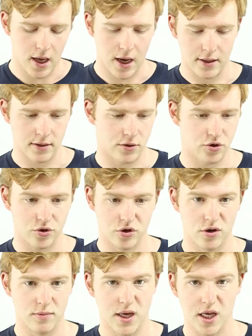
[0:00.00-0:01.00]
and it's just
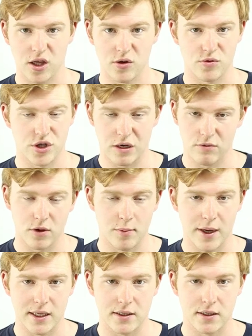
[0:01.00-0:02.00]
going to make you generally
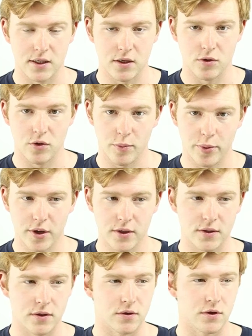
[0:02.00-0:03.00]
better than another
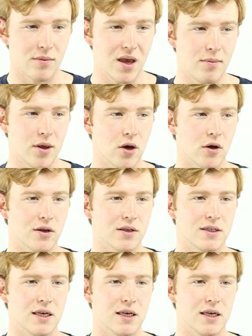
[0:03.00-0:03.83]
person. So maybe you're going to